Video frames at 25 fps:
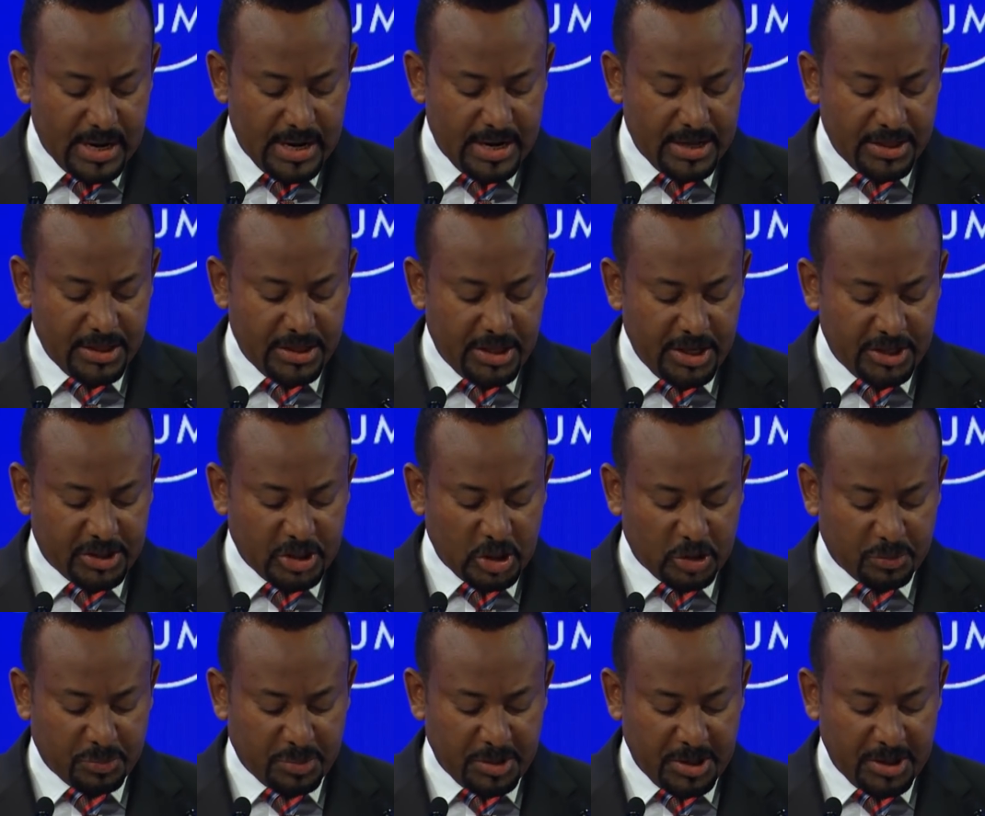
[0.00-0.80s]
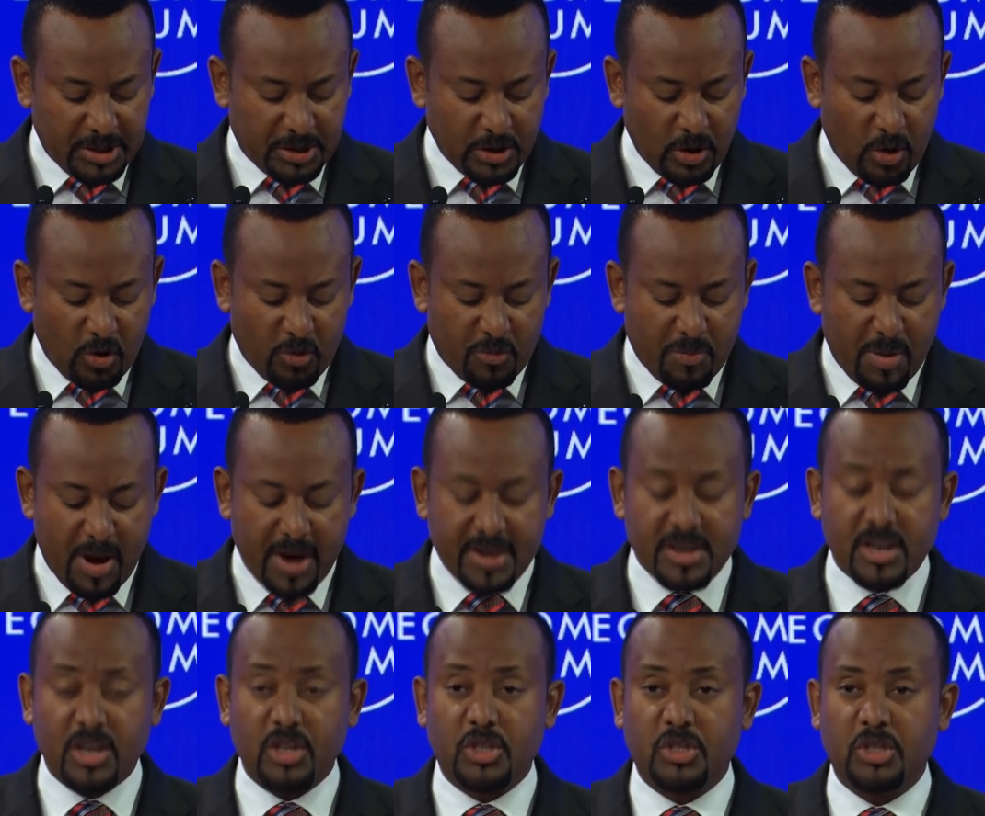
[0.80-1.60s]
In this spirit of
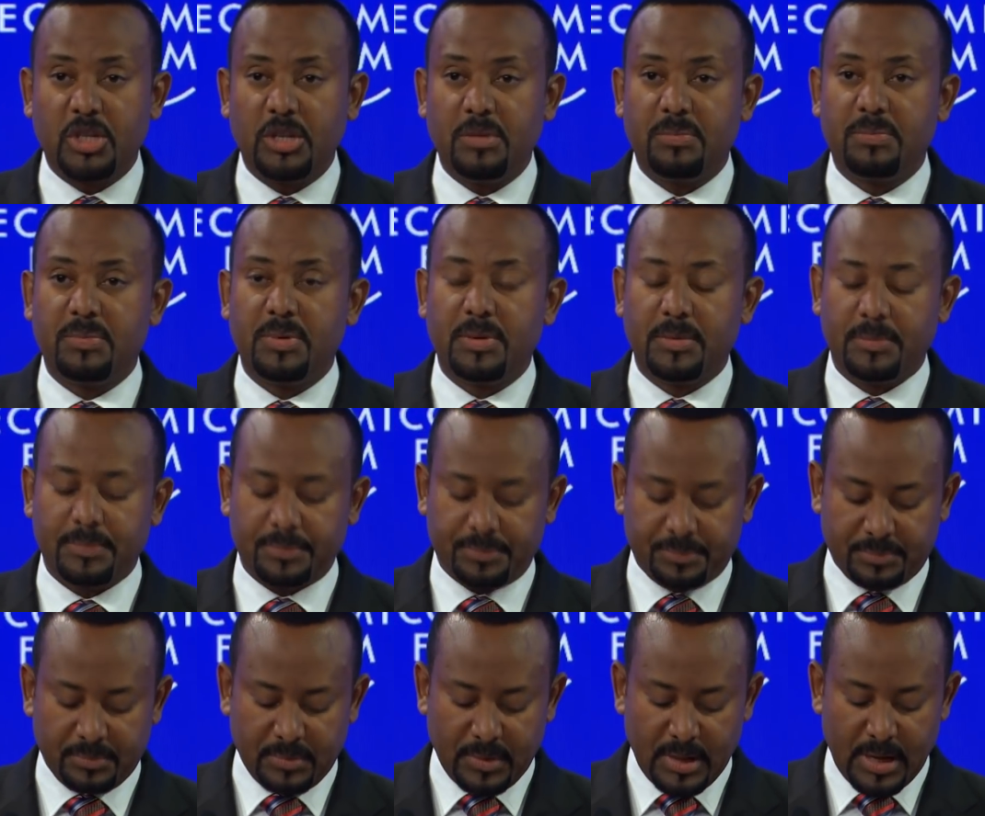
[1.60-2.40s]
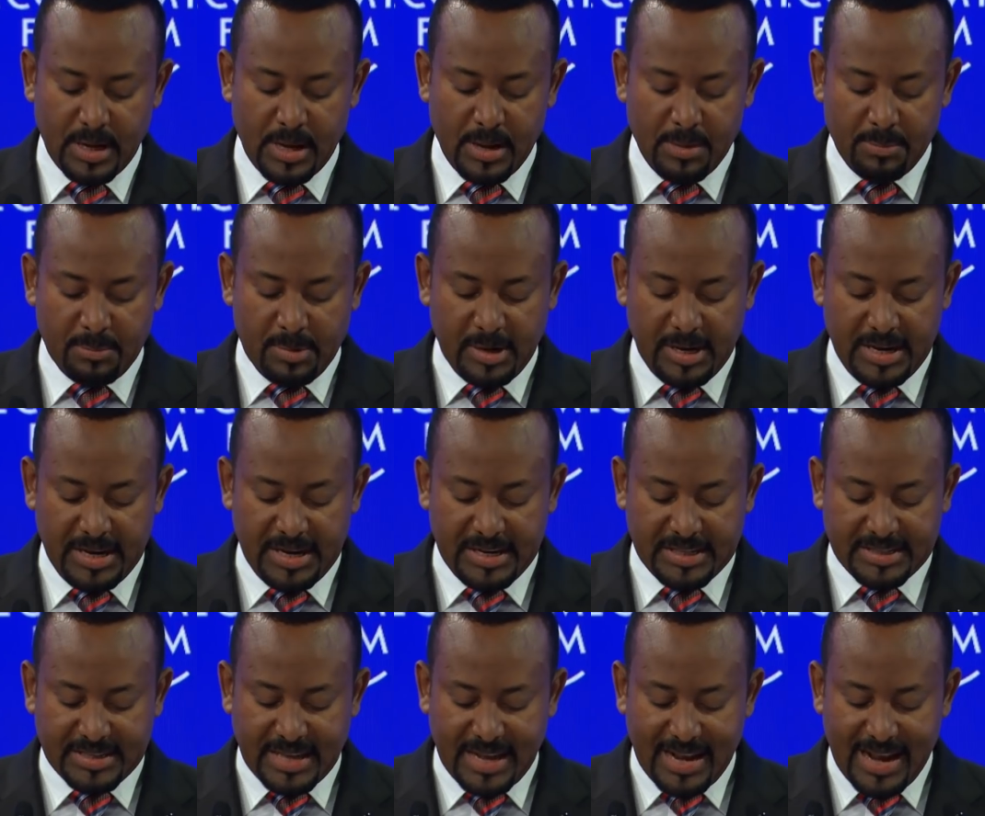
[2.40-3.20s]
partnership,
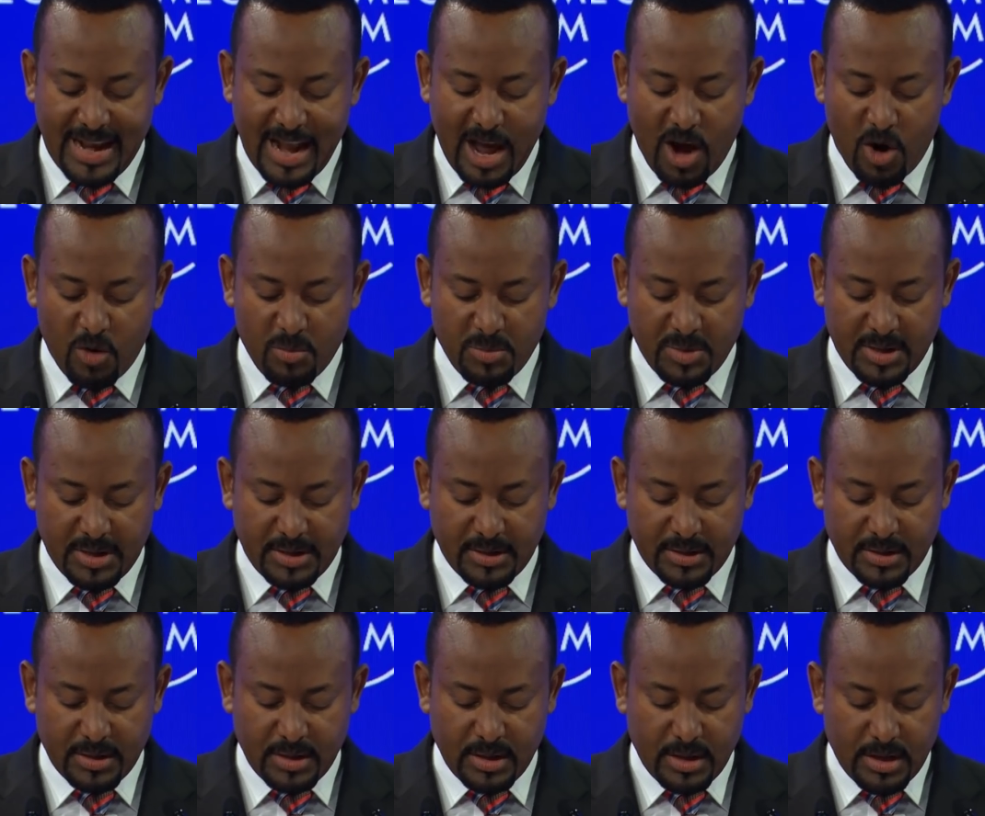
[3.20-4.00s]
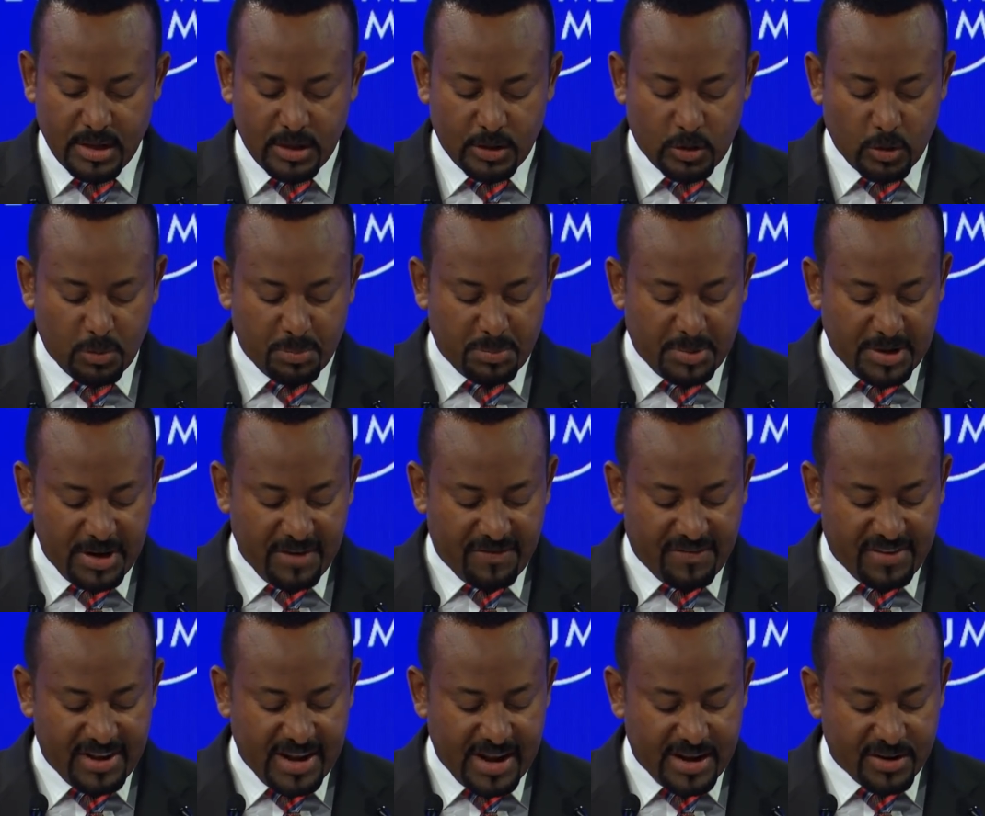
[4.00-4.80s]
please allow me to
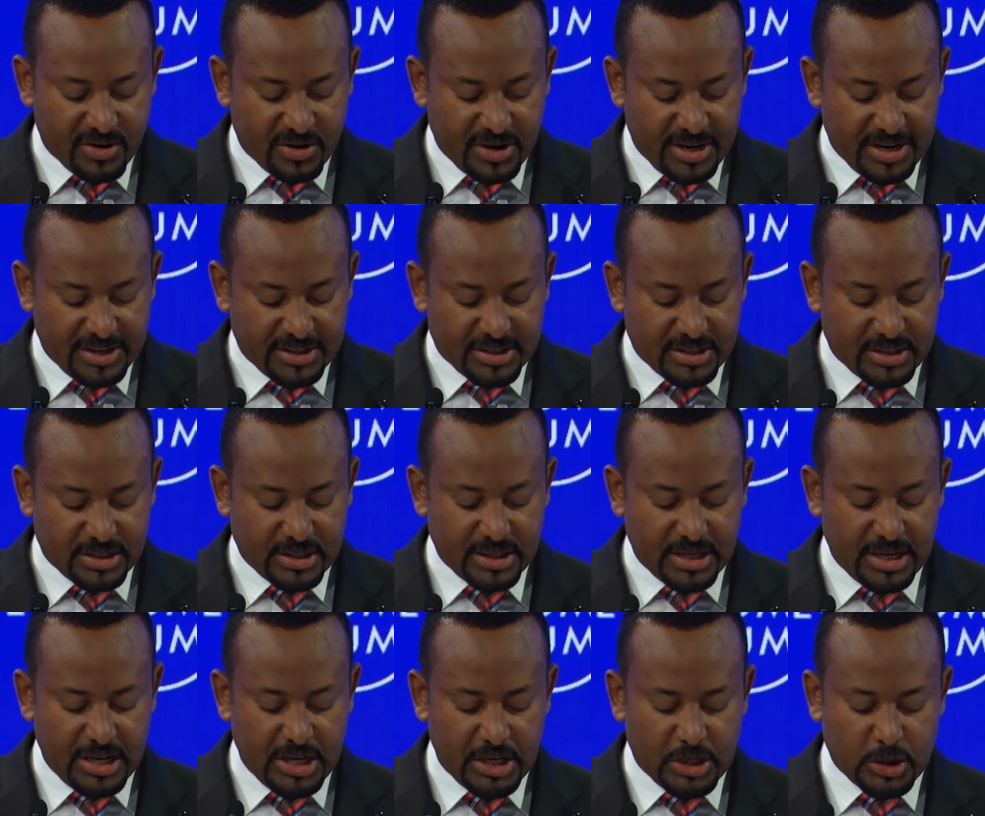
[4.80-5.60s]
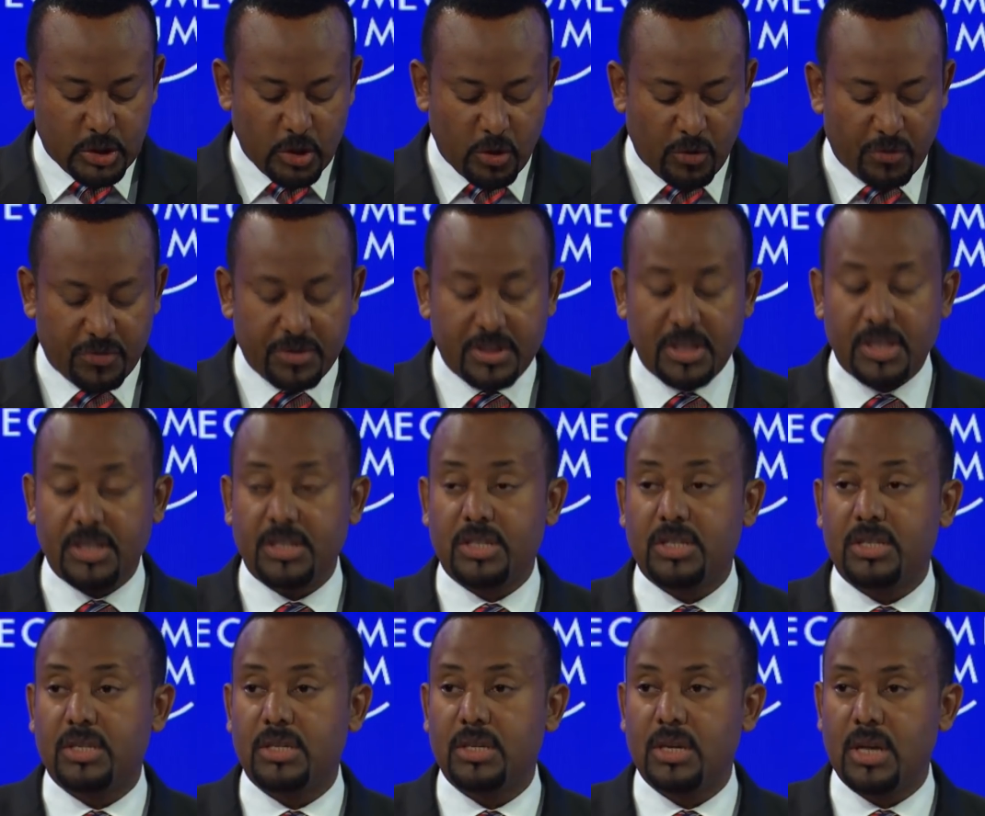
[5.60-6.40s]
briefly address each of
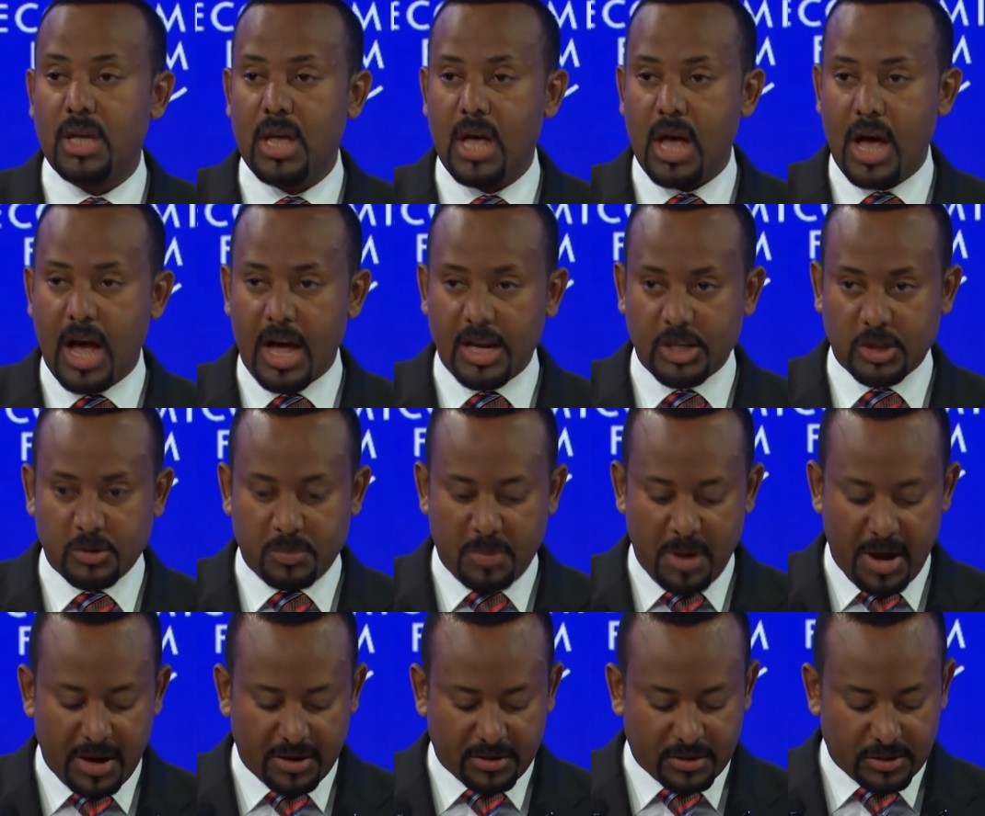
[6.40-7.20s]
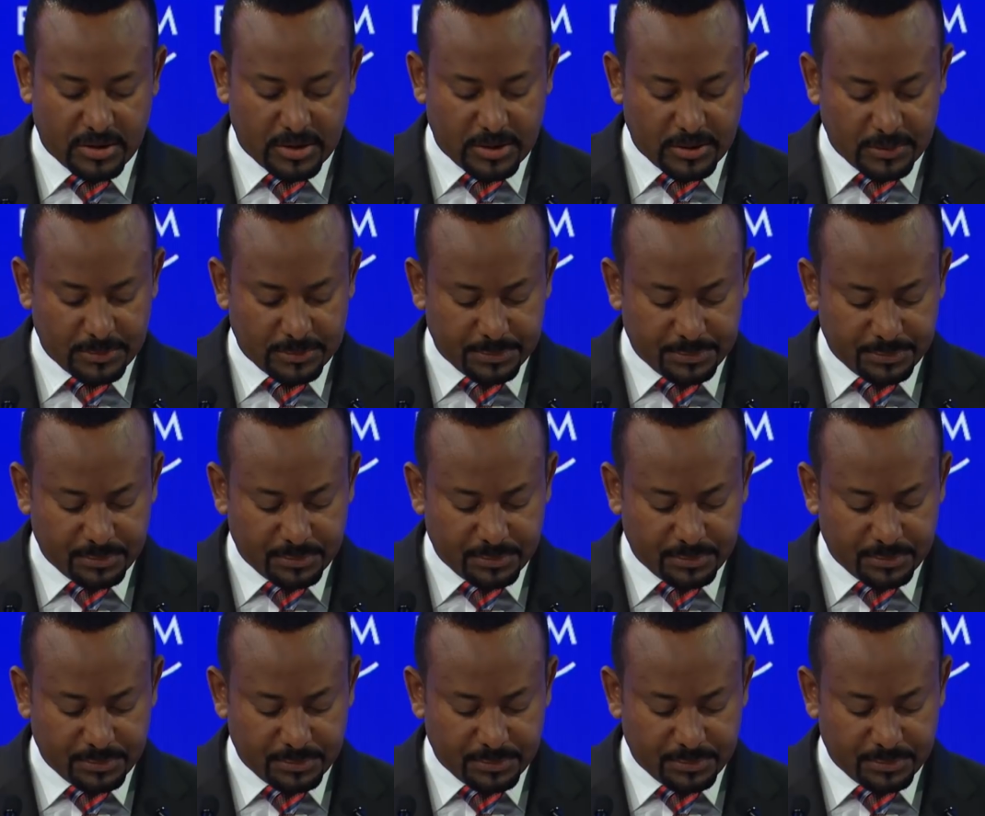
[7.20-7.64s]
these aspects.